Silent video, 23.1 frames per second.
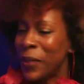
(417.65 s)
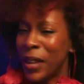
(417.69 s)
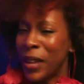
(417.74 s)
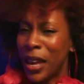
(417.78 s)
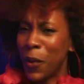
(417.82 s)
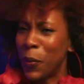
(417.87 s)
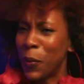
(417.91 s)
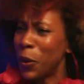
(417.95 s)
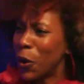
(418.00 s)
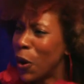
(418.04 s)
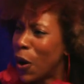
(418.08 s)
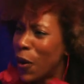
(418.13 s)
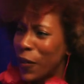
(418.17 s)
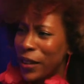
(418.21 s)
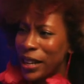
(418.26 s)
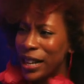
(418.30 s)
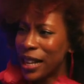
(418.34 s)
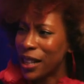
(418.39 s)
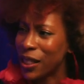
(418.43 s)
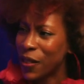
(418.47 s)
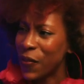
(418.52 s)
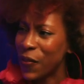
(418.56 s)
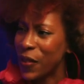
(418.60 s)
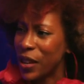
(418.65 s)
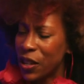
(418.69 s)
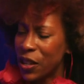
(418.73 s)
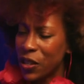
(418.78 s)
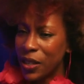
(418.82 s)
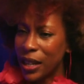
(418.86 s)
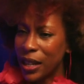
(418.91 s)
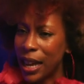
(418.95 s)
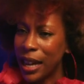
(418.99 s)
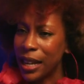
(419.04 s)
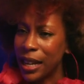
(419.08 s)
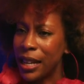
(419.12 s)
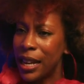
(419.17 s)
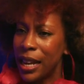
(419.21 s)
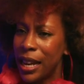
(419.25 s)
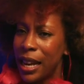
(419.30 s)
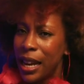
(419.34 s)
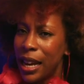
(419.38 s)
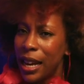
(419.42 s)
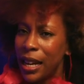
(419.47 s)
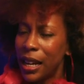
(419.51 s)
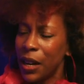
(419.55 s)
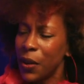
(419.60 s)
And we're already at the finish line.
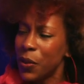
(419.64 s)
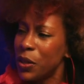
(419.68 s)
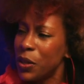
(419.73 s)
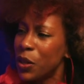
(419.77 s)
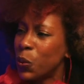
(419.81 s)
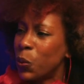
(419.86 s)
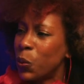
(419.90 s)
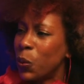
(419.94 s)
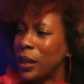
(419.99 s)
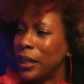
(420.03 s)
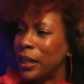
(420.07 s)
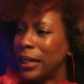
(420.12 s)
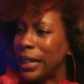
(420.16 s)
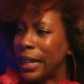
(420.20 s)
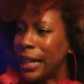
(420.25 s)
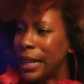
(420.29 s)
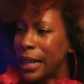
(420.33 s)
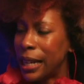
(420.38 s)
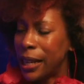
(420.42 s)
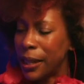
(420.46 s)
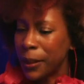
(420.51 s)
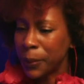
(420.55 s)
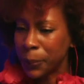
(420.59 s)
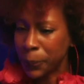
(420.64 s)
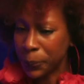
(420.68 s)
And there was this one lady